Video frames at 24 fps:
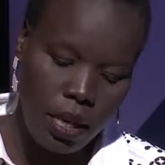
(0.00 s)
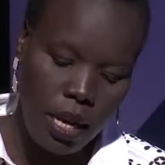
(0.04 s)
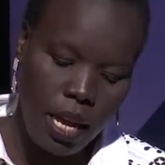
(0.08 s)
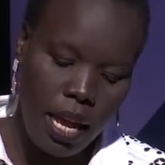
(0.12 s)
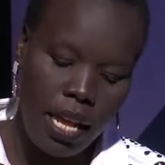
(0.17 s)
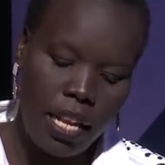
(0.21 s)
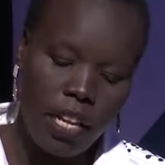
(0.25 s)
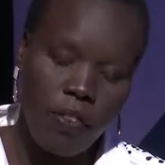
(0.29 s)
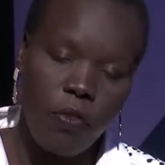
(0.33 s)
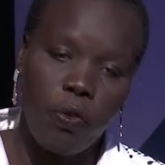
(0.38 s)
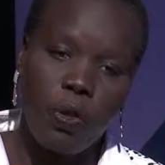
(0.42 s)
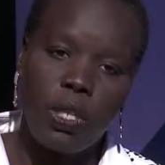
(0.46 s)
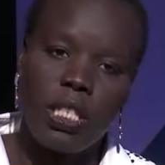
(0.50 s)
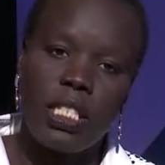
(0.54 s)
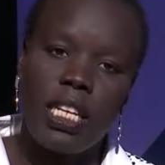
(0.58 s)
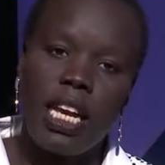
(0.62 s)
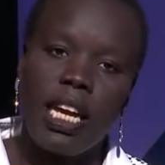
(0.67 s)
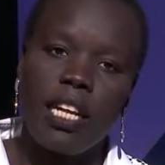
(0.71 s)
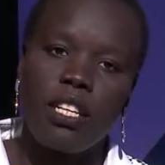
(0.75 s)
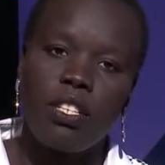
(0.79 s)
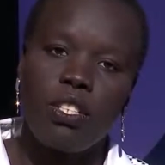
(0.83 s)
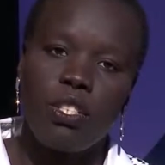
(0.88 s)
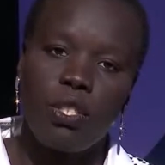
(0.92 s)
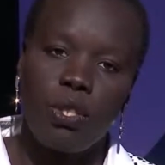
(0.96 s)
And if we
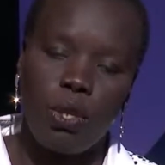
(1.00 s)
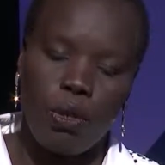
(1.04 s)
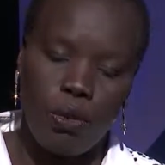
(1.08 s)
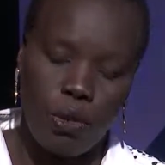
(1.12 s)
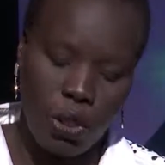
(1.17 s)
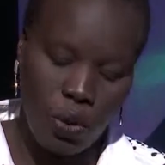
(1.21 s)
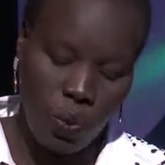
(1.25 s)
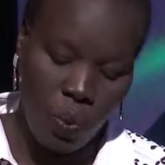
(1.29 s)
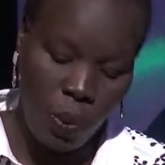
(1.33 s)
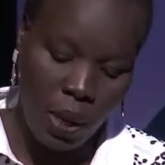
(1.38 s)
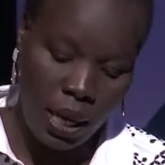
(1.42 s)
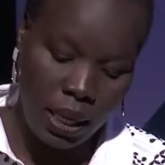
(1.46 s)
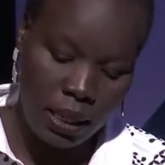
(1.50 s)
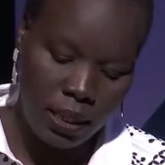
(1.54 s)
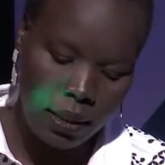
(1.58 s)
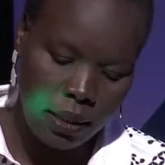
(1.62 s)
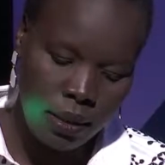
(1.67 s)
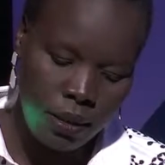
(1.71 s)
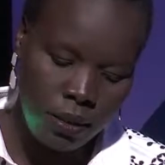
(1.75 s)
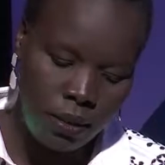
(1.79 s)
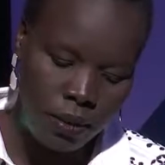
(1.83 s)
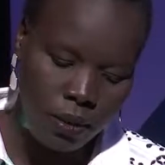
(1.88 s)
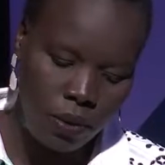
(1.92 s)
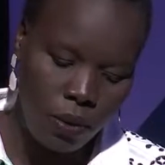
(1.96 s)
tell stories well,
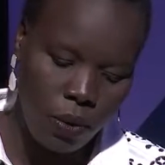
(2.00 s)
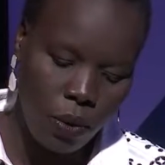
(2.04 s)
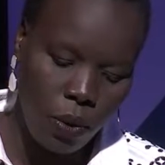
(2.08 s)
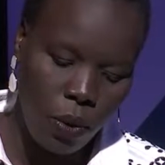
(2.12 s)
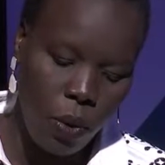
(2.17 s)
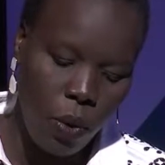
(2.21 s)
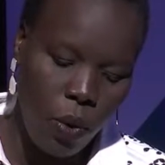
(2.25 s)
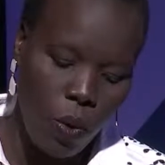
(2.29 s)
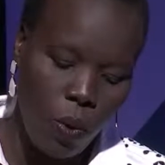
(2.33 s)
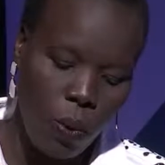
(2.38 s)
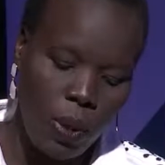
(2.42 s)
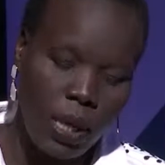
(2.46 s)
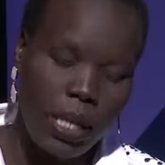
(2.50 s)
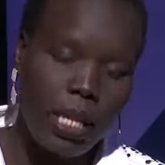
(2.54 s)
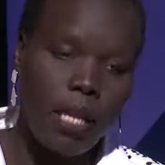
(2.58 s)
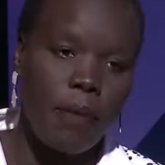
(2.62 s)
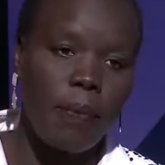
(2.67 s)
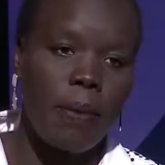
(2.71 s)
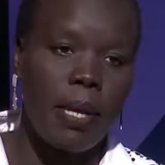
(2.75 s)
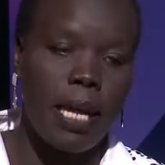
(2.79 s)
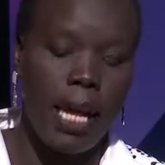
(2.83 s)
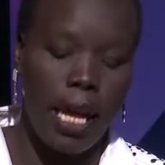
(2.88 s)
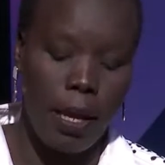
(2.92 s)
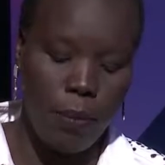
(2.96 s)
we can
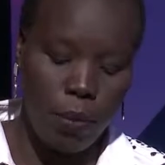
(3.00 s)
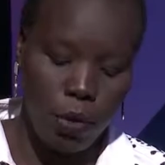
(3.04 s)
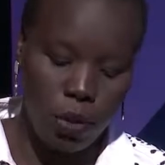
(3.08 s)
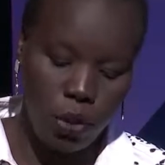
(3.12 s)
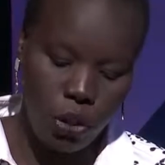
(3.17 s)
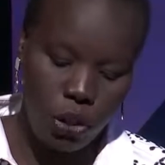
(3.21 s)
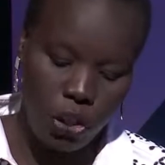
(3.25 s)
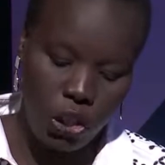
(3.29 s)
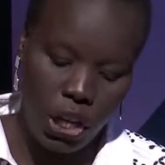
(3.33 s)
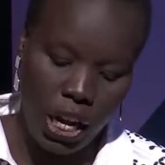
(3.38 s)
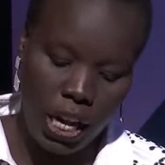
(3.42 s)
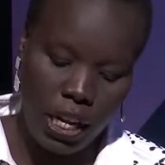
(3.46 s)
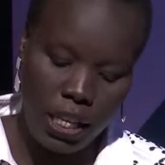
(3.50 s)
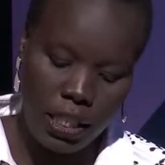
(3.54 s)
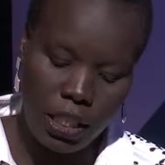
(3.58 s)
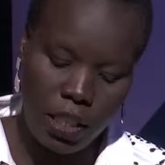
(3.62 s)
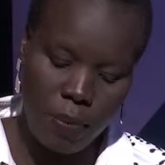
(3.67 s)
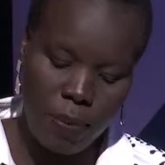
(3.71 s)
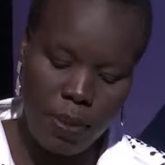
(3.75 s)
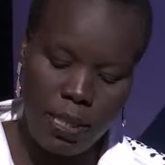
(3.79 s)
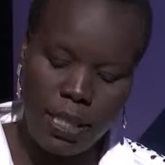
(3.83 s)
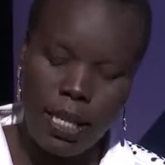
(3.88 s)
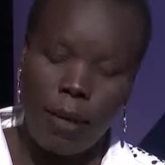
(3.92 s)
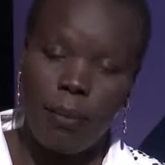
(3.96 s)
be able to change
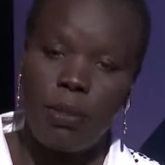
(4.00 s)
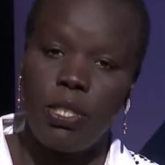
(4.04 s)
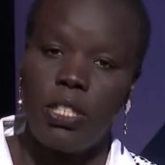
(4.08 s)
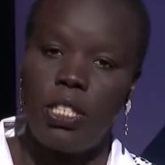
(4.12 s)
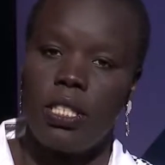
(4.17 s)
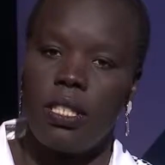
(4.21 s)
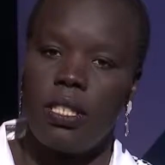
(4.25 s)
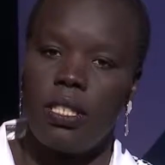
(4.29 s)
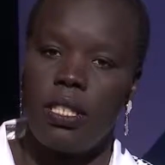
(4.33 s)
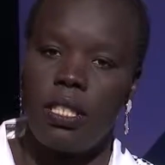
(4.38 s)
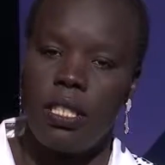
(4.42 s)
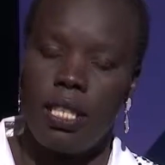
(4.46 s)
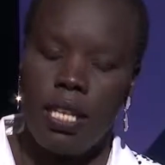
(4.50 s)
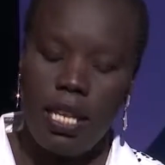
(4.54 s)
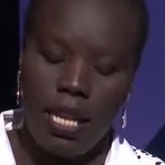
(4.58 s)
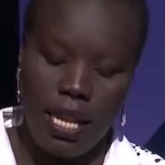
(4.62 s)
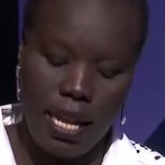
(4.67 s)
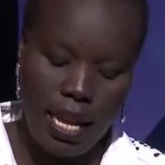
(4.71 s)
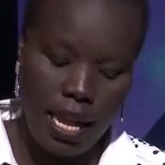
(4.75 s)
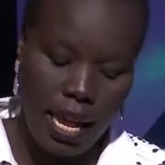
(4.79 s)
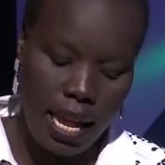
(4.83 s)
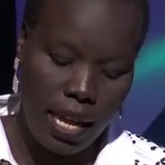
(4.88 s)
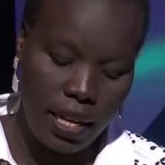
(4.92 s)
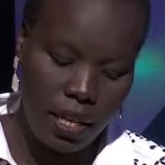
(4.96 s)
perceptions
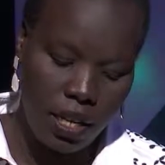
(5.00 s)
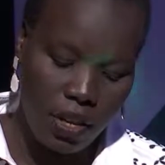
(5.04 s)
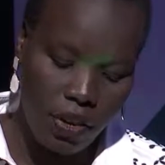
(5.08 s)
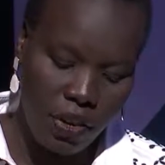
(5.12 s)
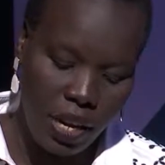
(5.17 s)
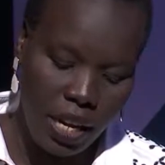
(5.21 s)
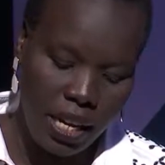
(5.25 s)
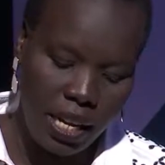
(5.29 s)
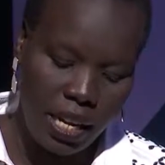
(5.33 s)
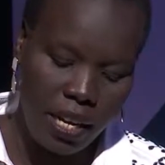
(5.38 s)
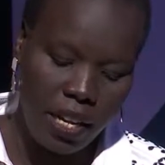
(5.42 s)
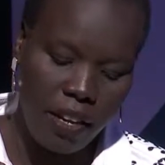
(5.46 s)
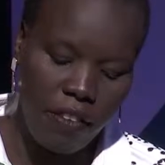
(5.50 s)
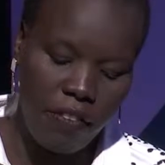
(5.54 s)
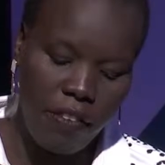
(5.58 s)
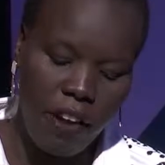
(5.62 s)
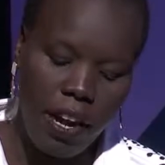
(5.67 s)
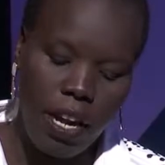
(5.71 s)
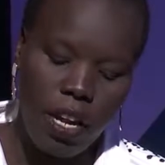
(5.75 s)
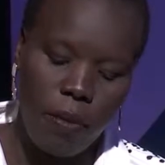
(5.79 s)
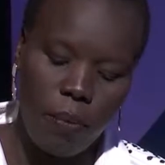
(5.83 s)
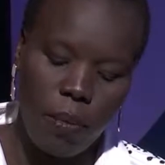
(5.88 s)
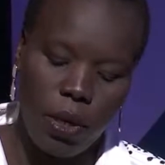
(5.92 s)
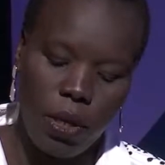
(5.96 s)
and create an
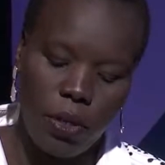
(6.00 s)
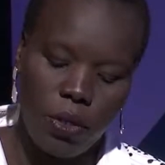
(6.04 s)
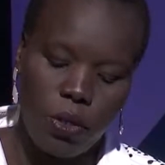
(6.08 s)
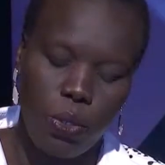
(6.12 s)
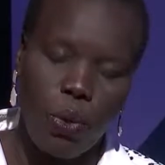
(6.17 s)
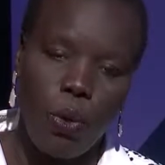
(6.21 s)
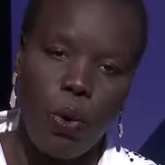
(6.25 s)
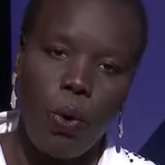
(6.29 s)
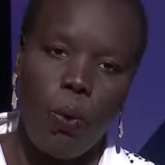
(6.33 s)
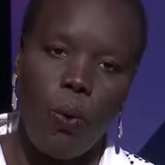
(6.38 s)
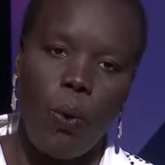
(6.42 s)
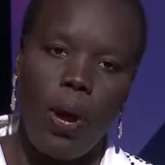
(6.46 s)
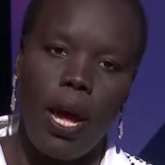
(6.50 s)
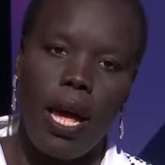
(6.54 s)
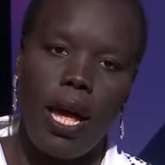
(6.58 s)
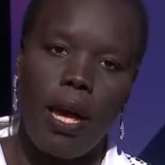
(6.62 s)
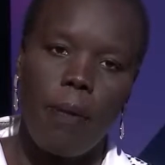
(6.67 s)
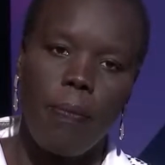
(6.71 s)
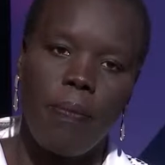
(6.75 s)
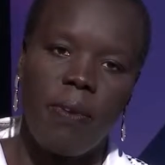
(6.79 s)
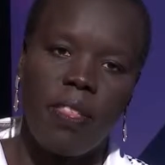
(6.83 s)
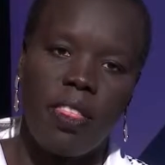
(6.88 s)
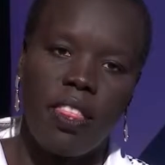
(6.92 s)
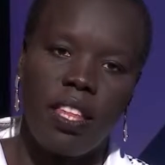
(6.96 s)
environment where
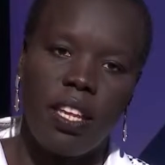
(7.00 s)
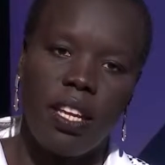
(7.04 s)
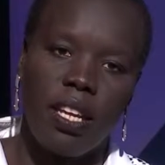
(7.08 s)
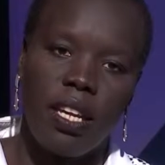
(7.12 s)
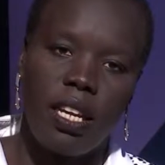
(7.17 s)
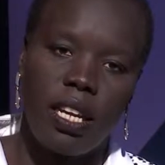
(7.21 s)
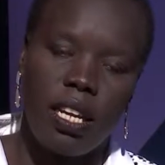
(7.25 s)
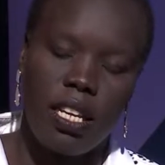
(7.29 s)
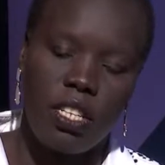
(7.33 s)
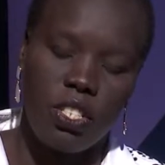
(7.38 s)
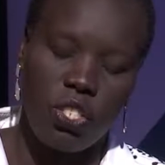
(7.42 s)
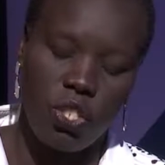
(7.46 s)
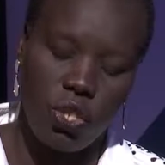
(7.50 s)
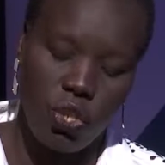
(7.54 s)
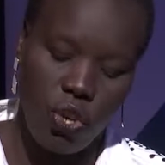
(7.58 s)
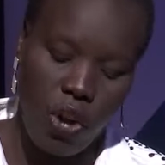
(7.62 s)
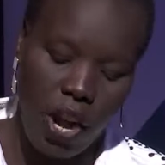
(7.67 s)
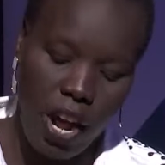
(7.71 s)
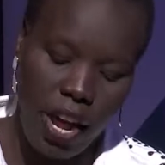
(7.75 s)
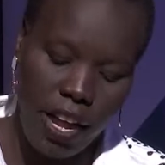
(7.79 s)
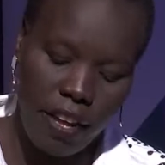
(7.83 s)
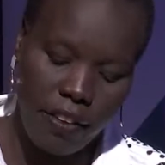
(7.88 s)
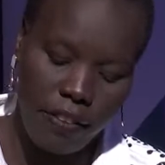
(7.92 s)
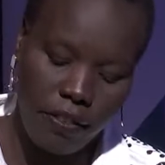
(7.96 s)
empathy can
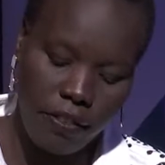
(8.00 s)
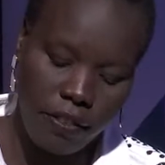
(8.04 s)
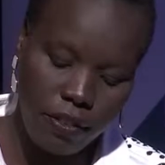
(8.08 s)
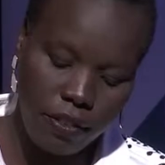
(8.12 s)
strive.